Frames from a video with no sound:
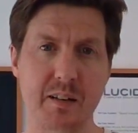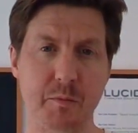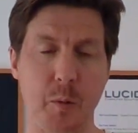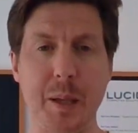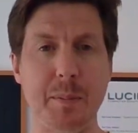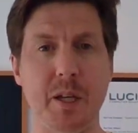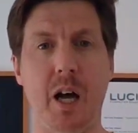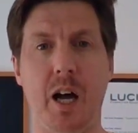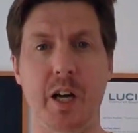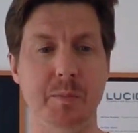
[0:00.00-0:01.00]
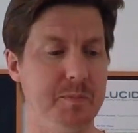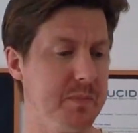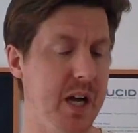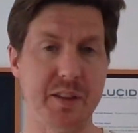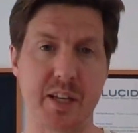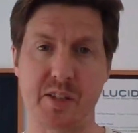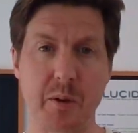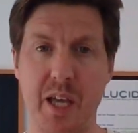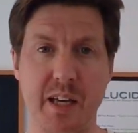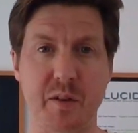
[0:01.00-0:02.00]
for people at home, I think it's
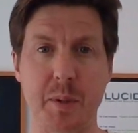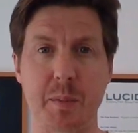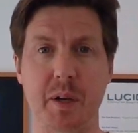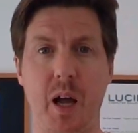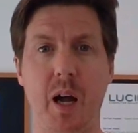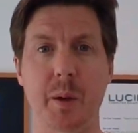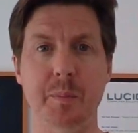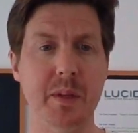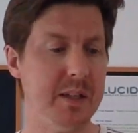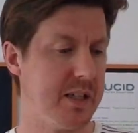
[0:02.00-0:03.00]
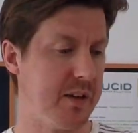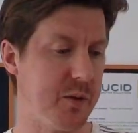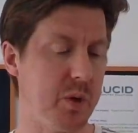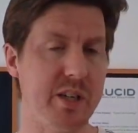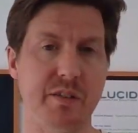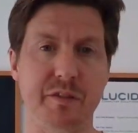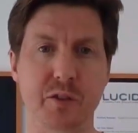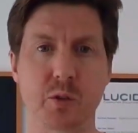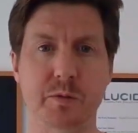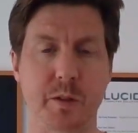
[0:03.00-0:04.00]
okay for people at home. If you wanted a
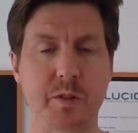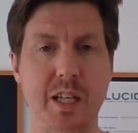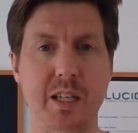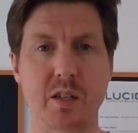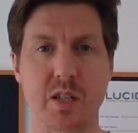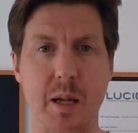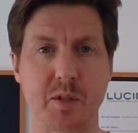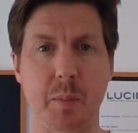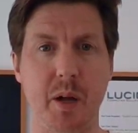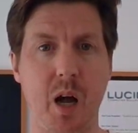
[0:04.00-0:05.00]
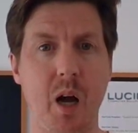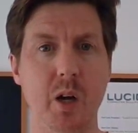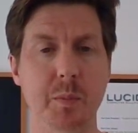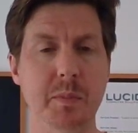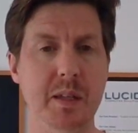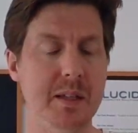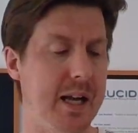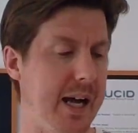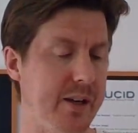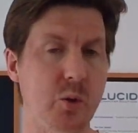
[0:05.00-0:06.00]
full 15-inch laptop at home
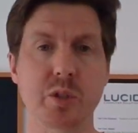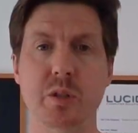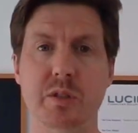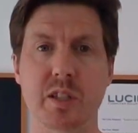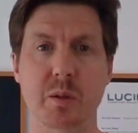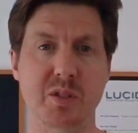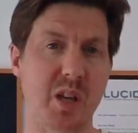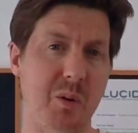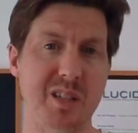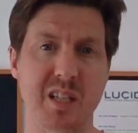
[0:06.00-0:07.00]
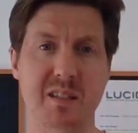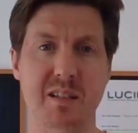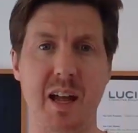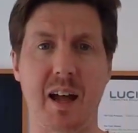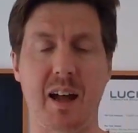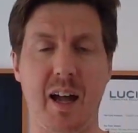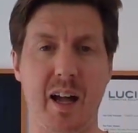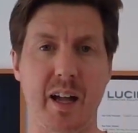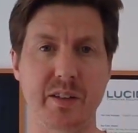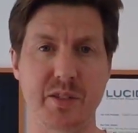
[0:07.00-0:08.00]
and all you do is go on the internet
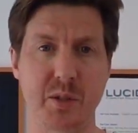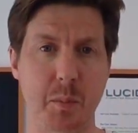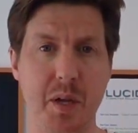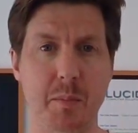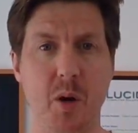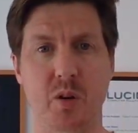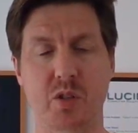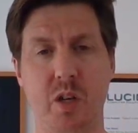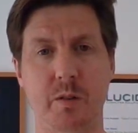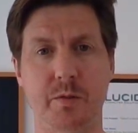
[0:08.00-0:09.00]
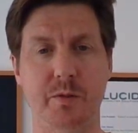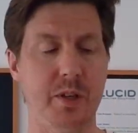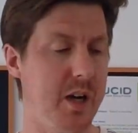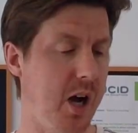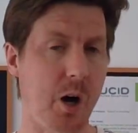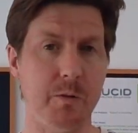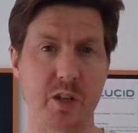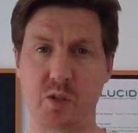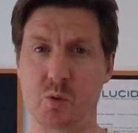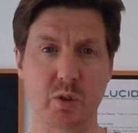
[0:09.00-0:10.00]
and you do a bit of Microsoft
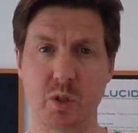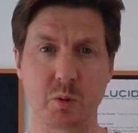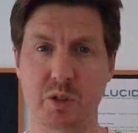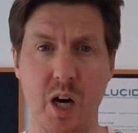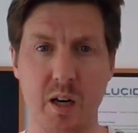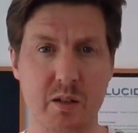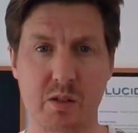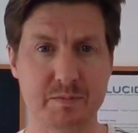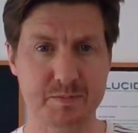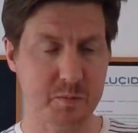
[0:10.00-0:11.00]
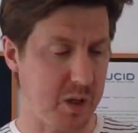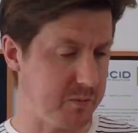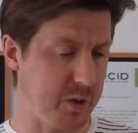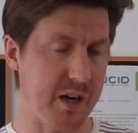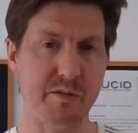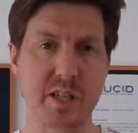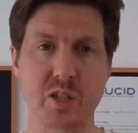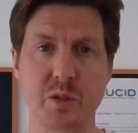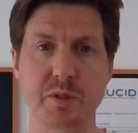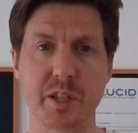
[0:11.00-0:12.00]
Office or Google Docs, whatever it
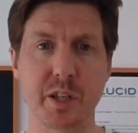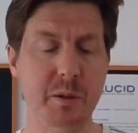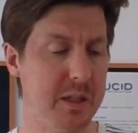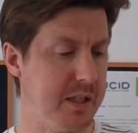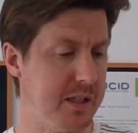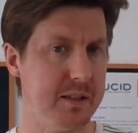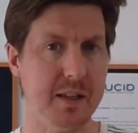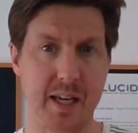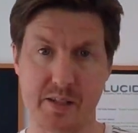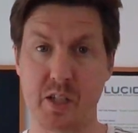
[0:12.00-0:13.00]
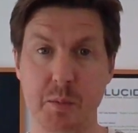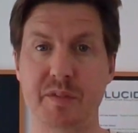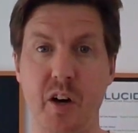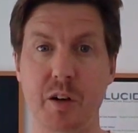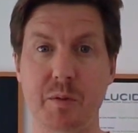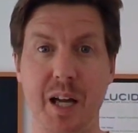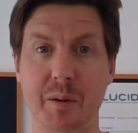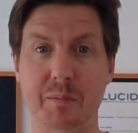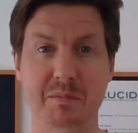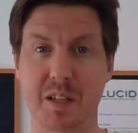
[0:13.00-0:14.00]
is you do, it's going to be fine with
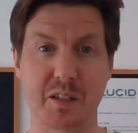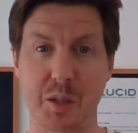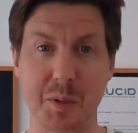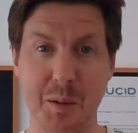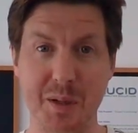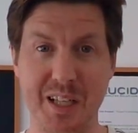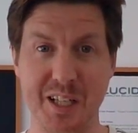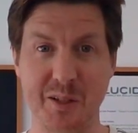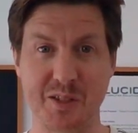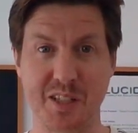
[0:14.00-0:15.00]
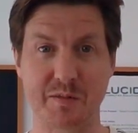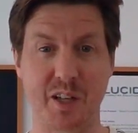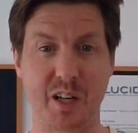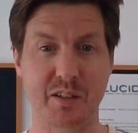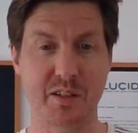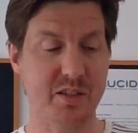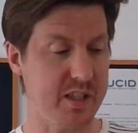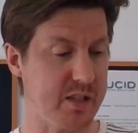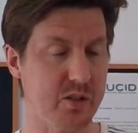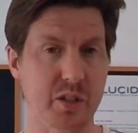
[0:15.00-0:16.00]
that. It's going to be completely and utterly fine. So
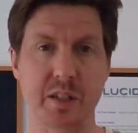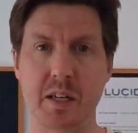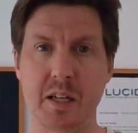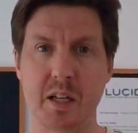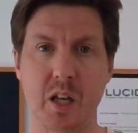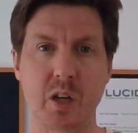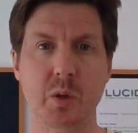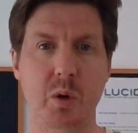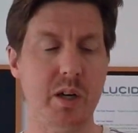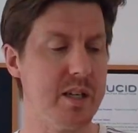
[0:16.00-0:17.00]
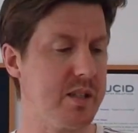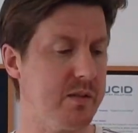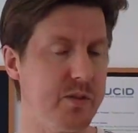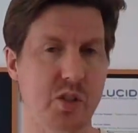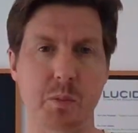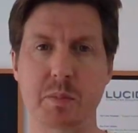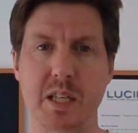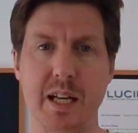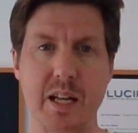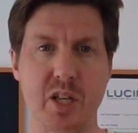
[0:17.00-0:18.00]
that's good. Likewise, for
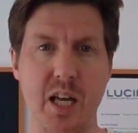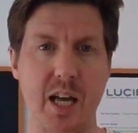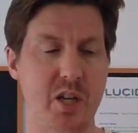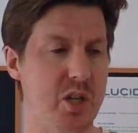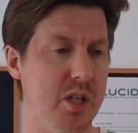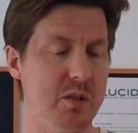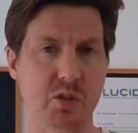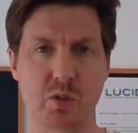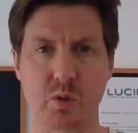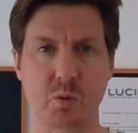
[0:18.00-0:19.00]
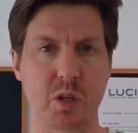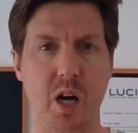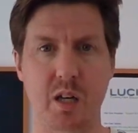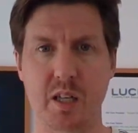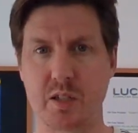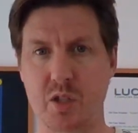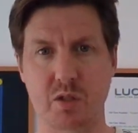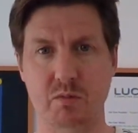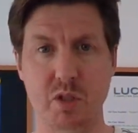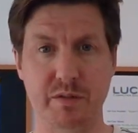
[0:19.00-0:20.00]
somebody in education, school,
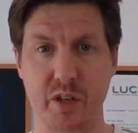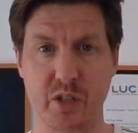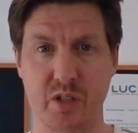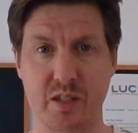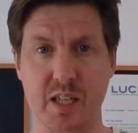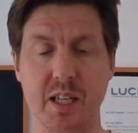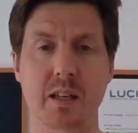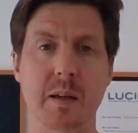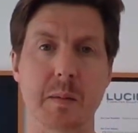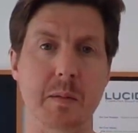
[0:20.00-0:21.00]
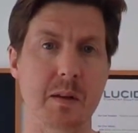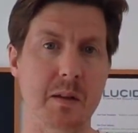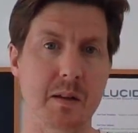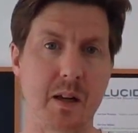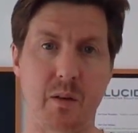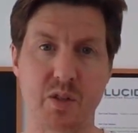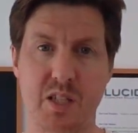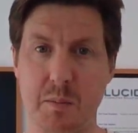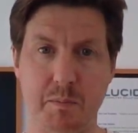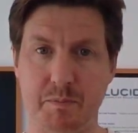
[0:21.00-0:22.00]
college, university,
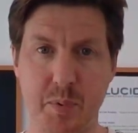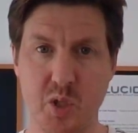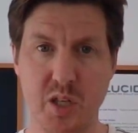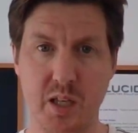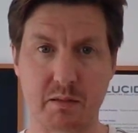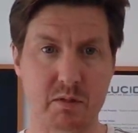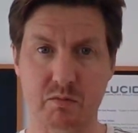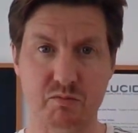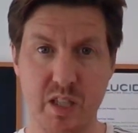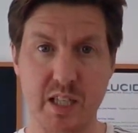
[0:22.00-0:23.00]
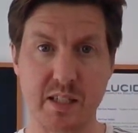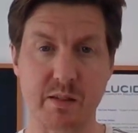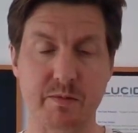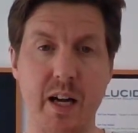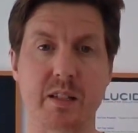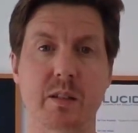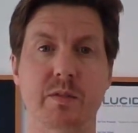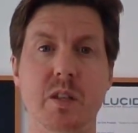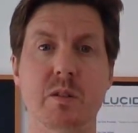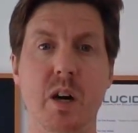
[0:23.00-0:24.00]
obviously budget really is a factor
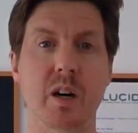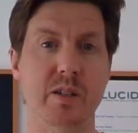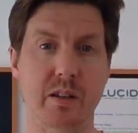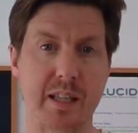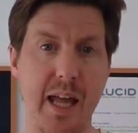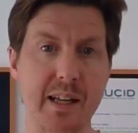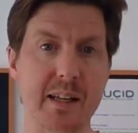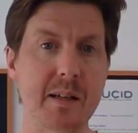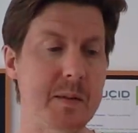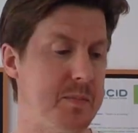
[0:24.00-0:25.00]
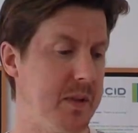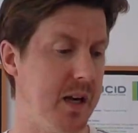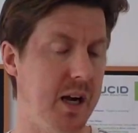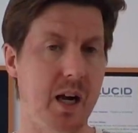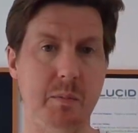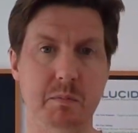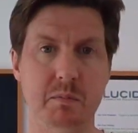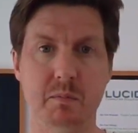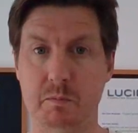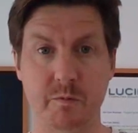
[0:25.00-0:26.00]
for you guys. I get it.
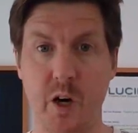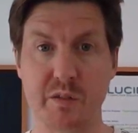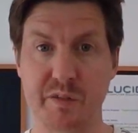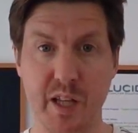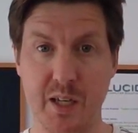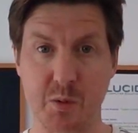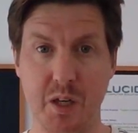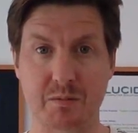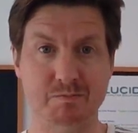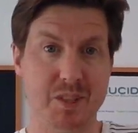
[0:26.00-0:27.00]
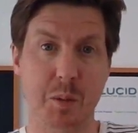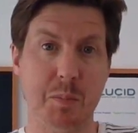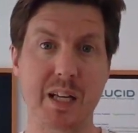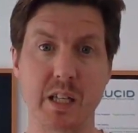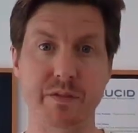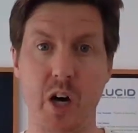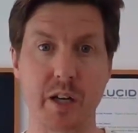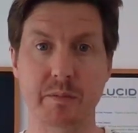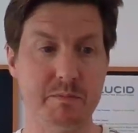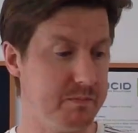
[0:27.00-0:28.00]
Fine for that as well. Completely fine.